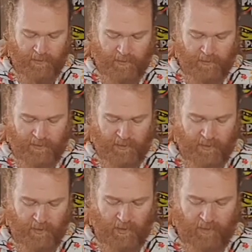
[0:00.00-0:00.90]

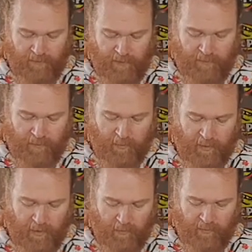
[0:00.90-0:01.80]
so I flavour mine
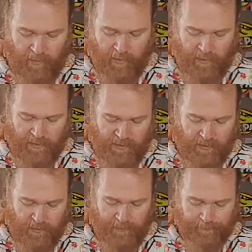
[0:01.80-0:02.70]
up with a hot and
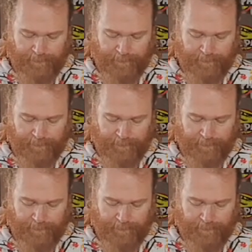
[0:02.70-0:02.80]
sour